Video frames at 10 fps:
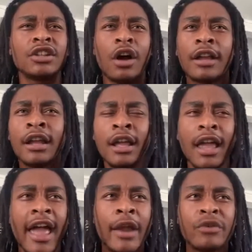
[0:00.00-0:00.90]
it on,
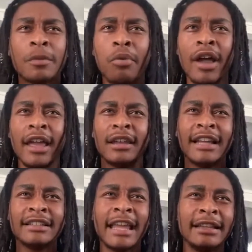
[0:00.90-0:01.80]
and it was a boy. And
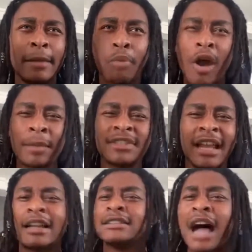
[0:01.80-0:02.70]
like they they brought him to
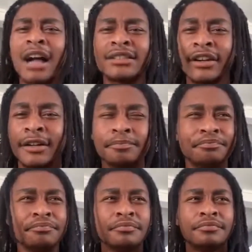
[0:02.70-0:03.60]
like a doctor,
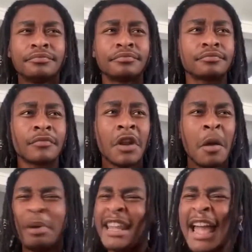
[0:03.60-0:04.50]

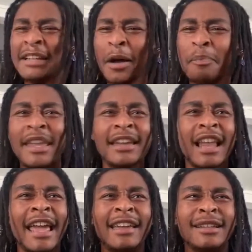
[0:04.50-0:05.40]
but he ended up being
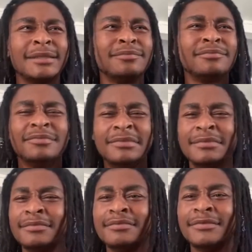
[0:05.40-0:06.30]
like
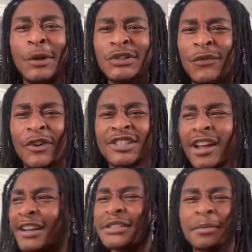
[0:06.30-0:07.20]
Lucifer's
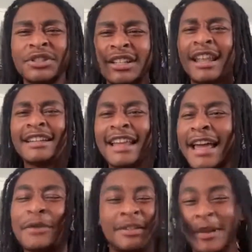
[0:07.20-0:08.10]
Son or some shit like
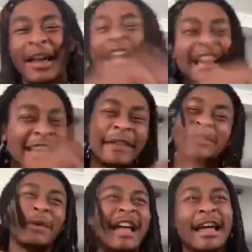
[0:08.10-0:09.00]
that. It was, uh, I think it
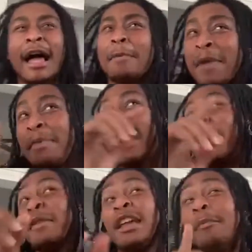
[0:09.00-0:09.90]
was one, I, maybe I
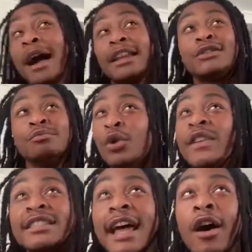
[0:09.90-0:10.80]
can be combining two
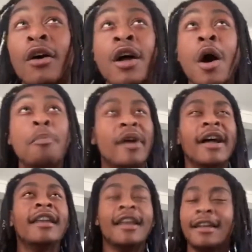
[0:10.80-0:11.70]
movies now,
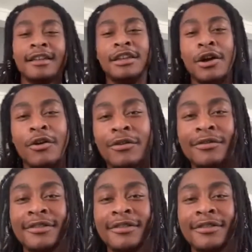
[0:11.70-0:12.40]
but you know,